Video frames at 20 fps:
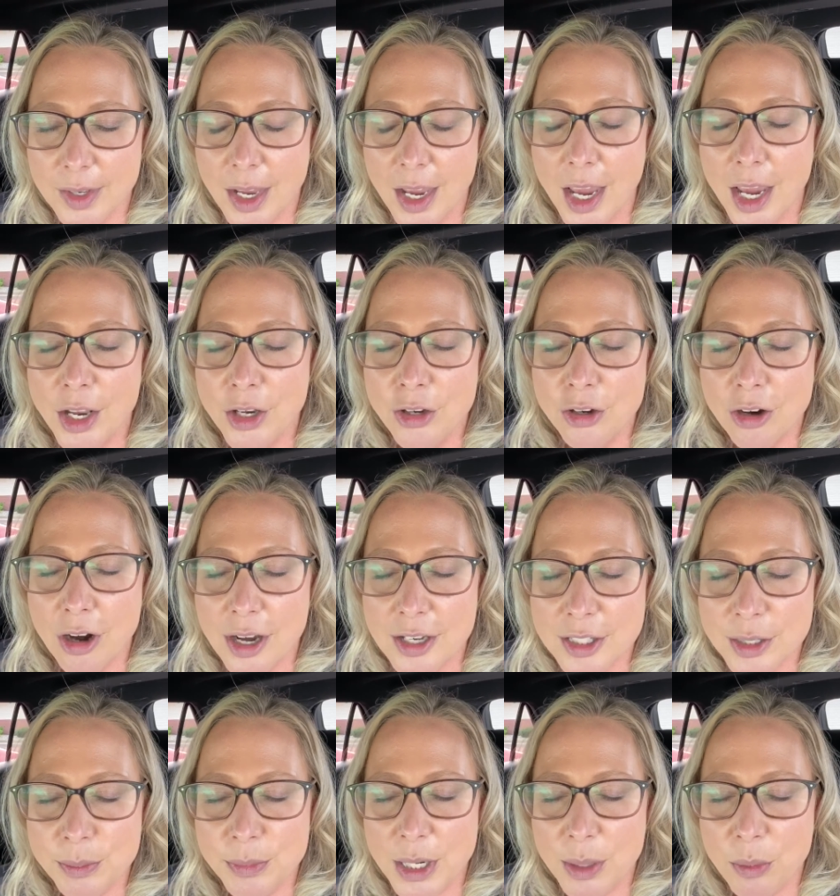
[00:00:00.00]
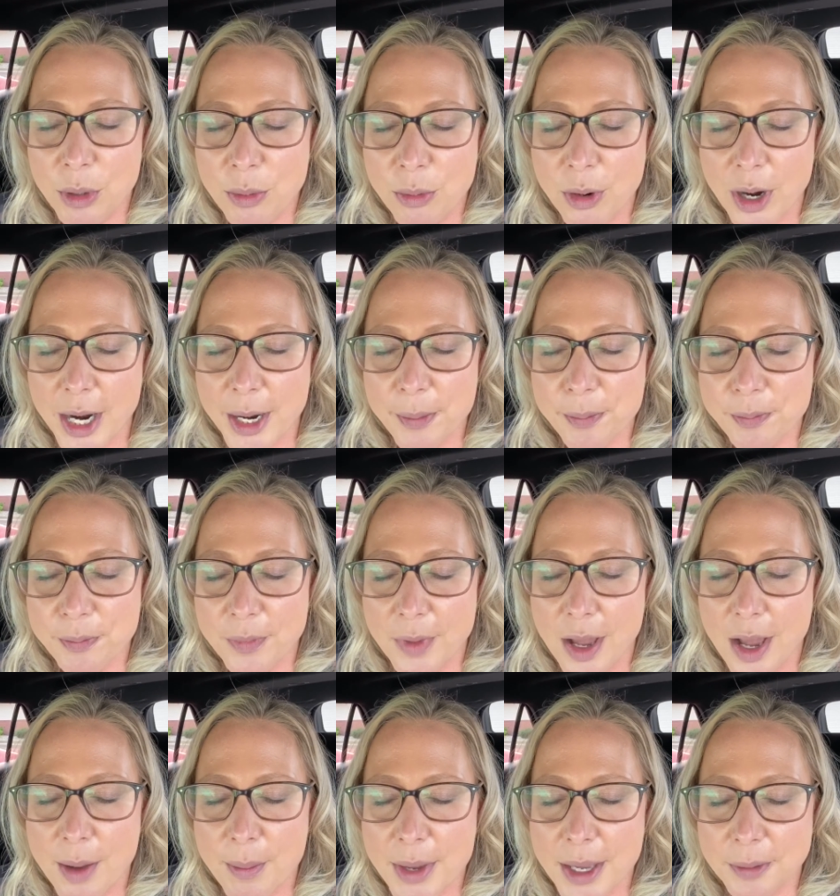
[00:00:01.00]
in your awesome name we pray
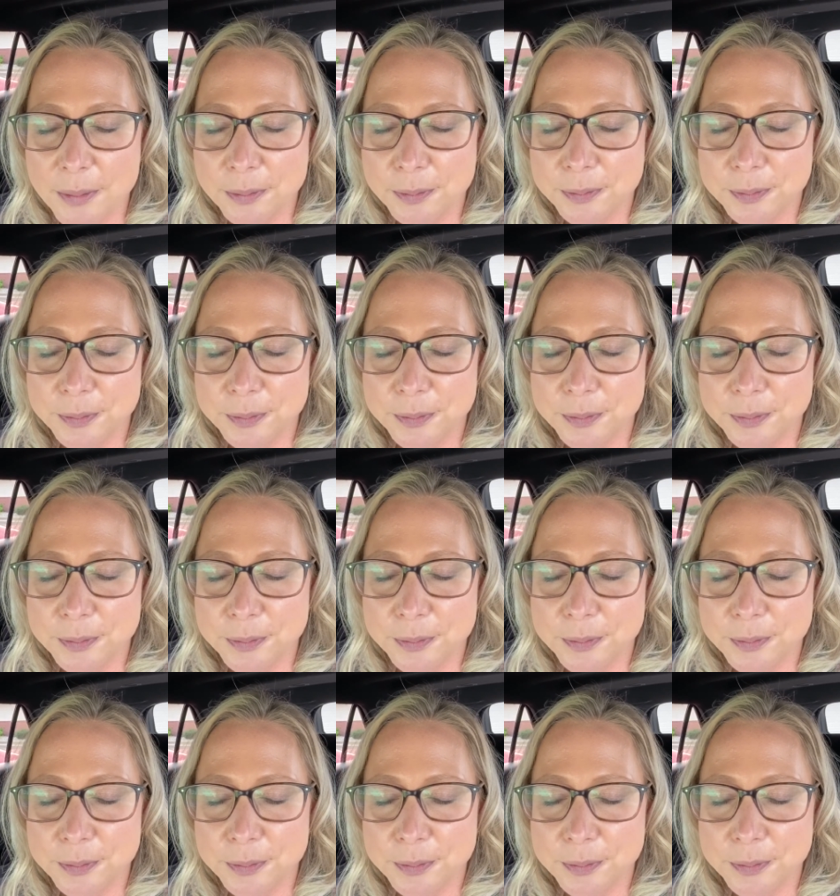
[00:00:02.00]
amen